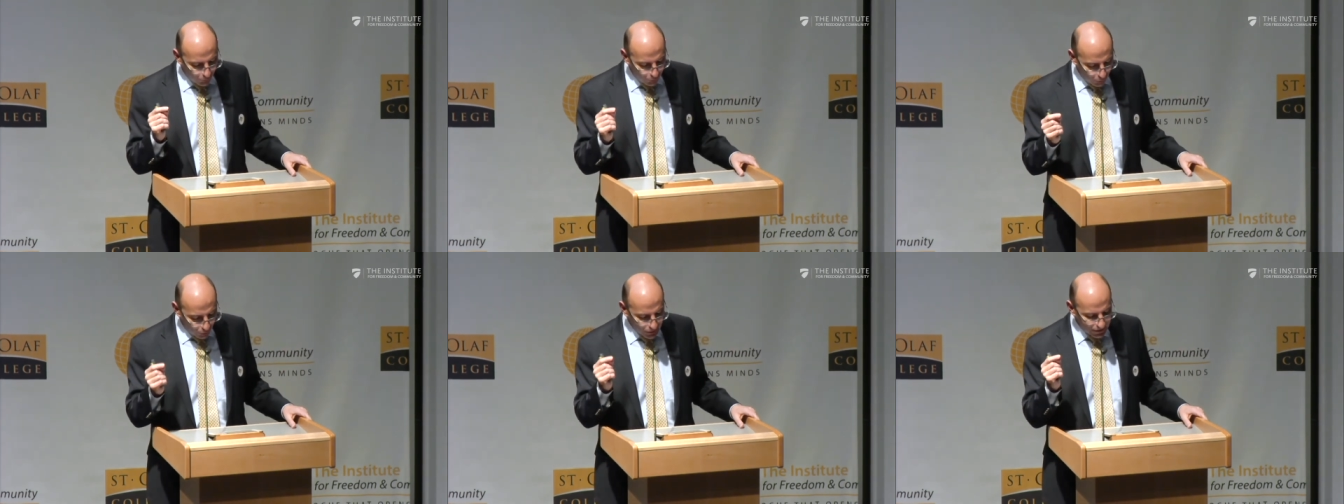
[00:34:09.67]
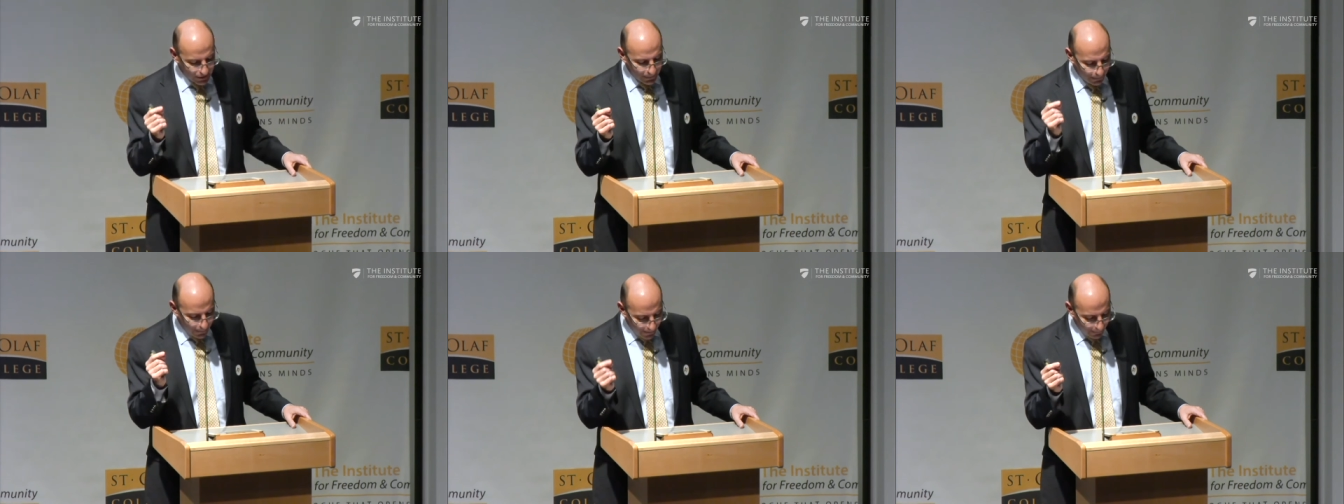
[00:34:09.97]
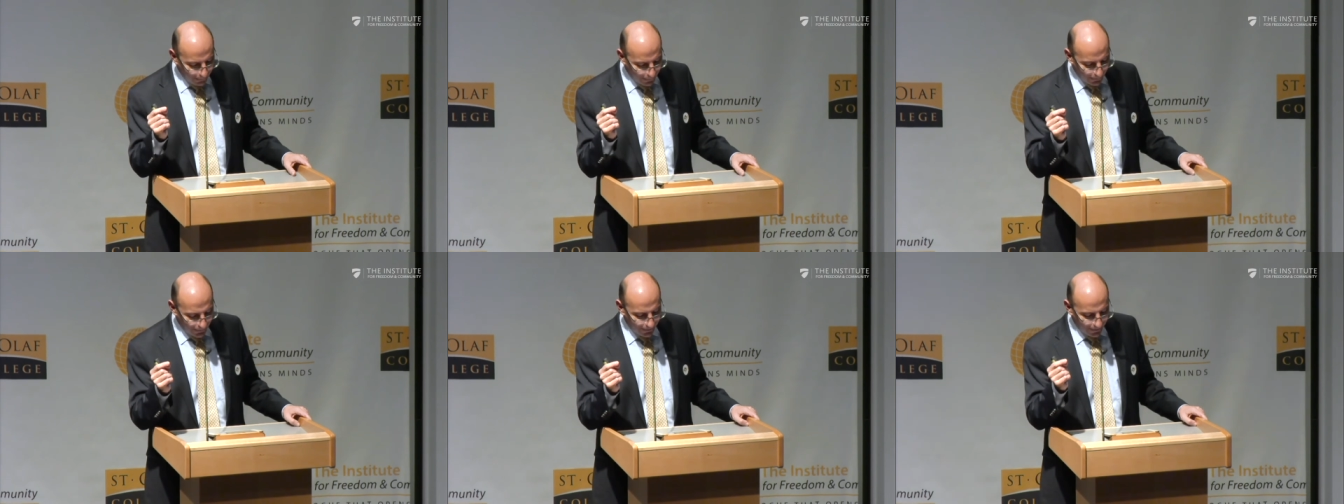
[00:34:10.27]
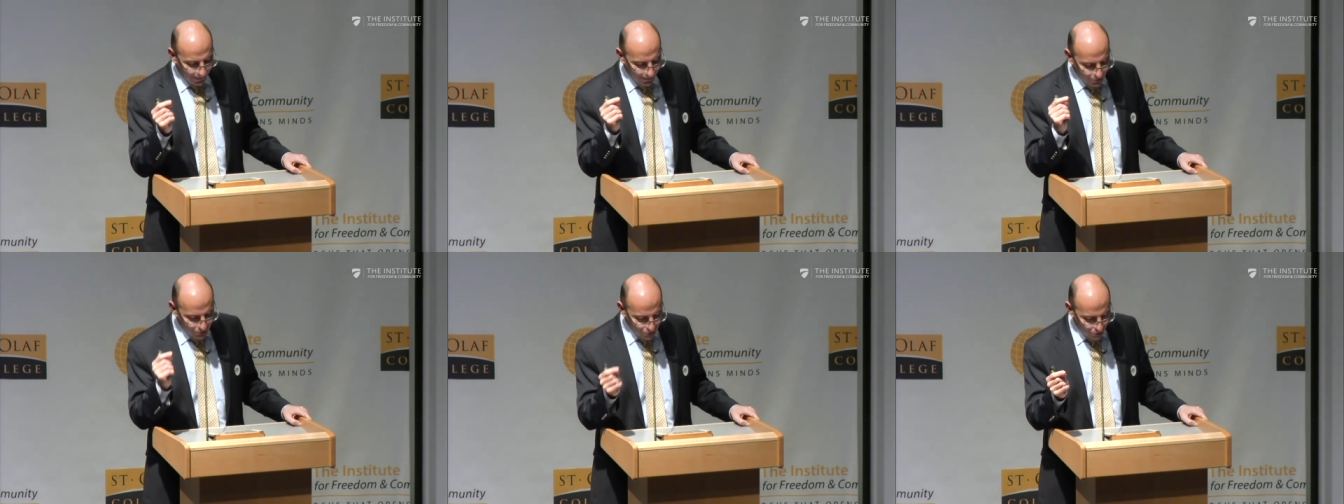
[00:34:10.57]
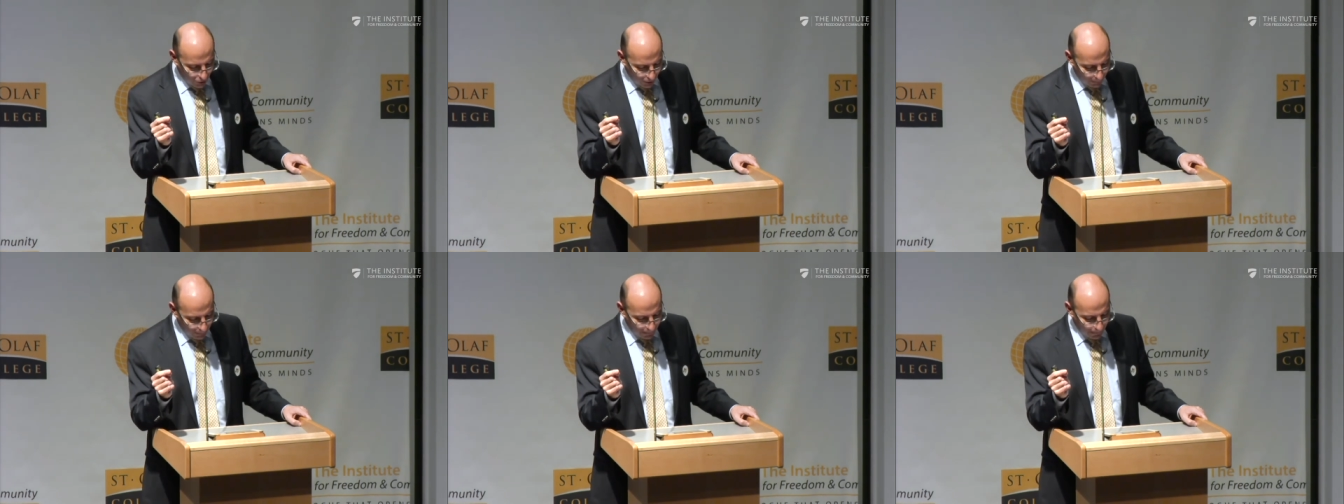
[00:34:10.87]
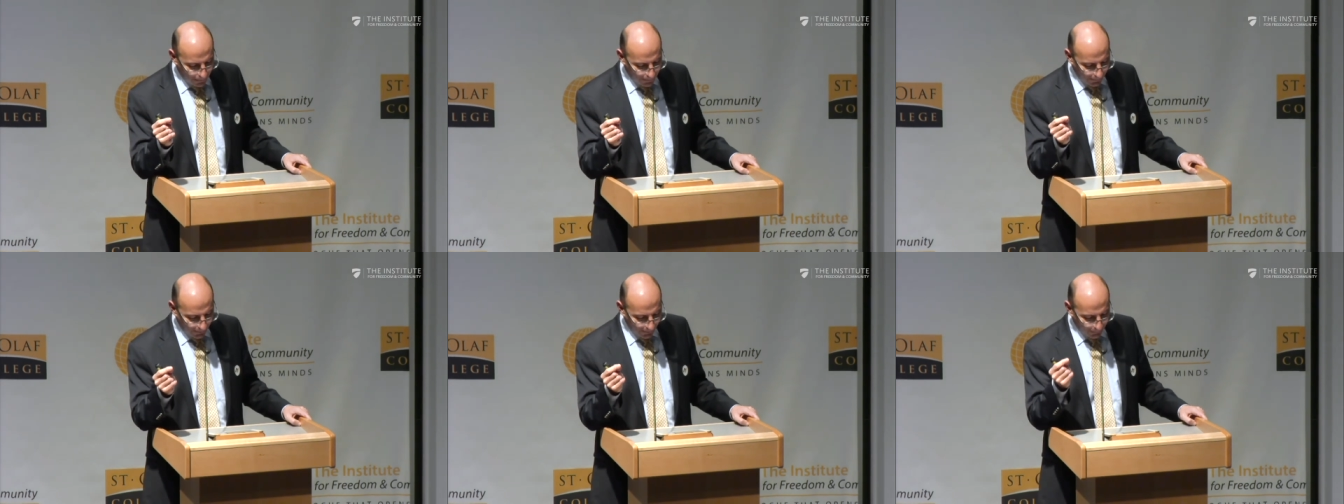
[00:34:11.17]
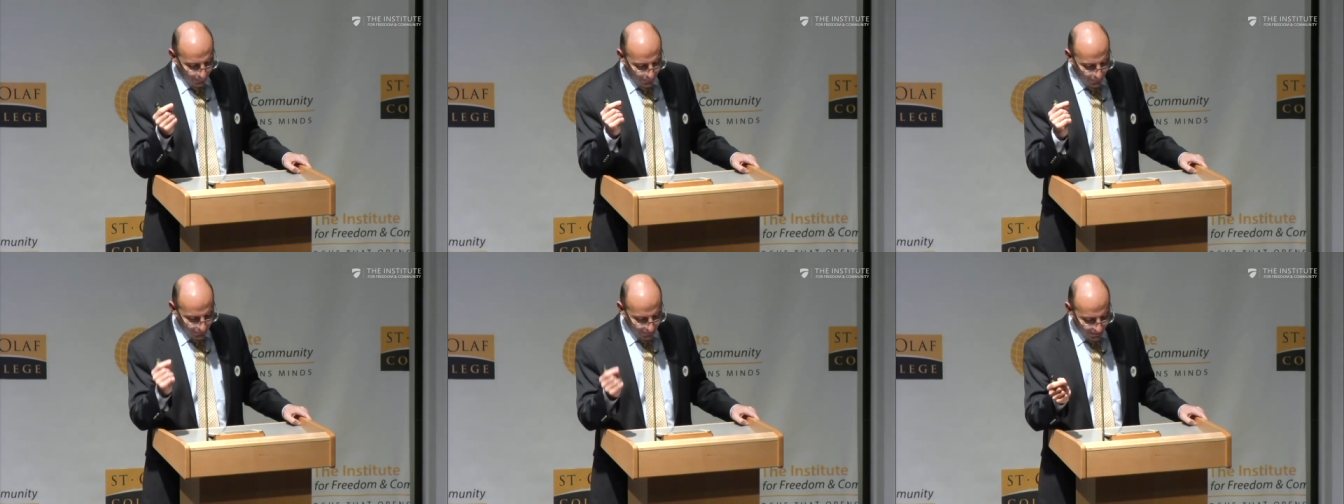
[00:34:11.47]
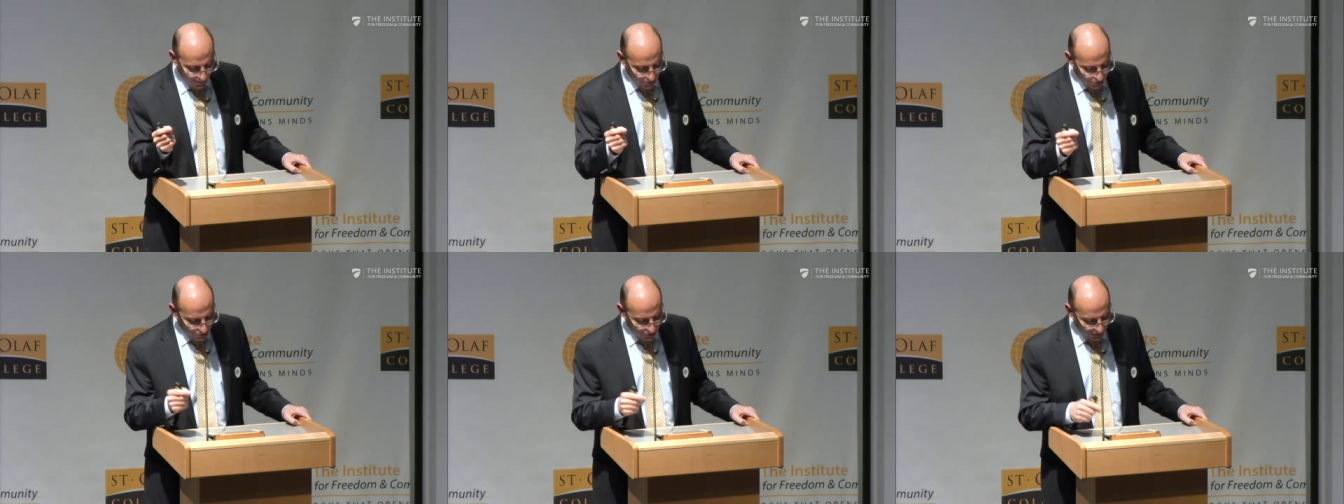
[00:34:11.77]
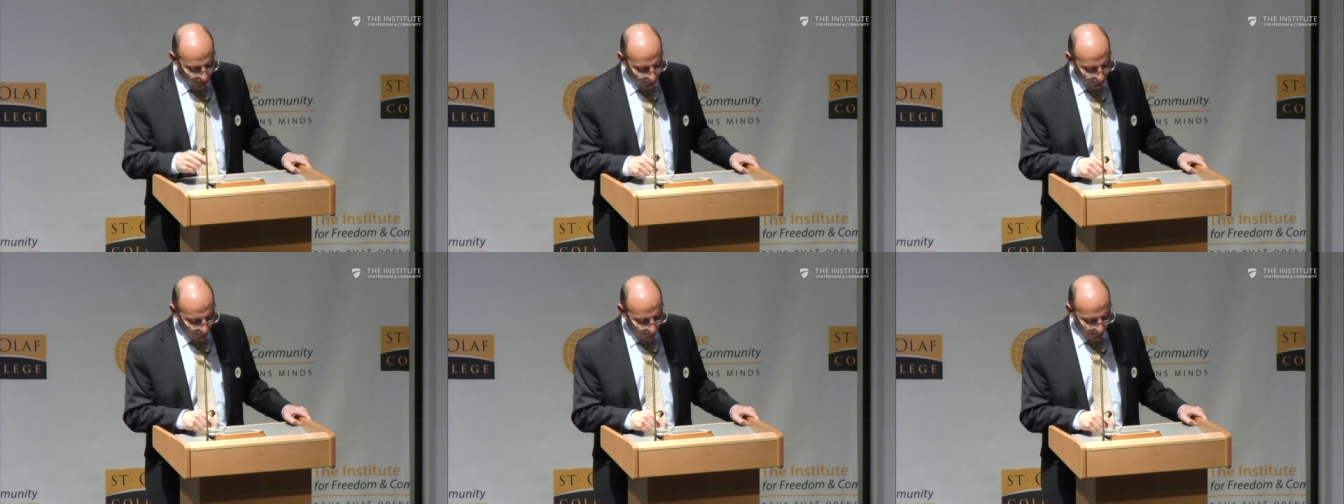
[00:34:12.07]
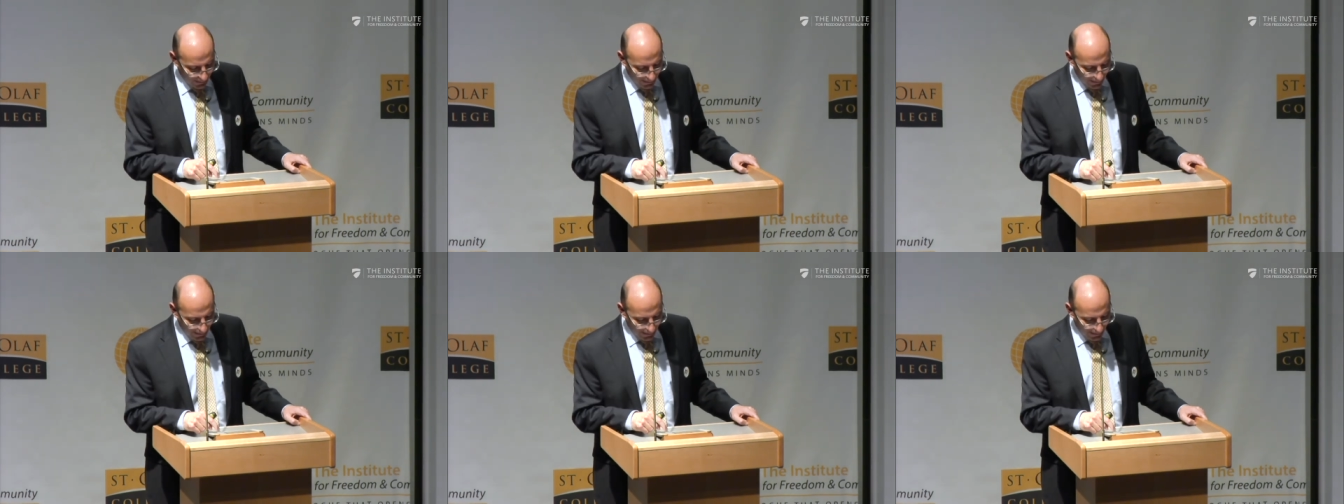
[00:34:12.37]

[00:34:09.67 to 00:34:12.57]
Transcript: cost people their job, reputation,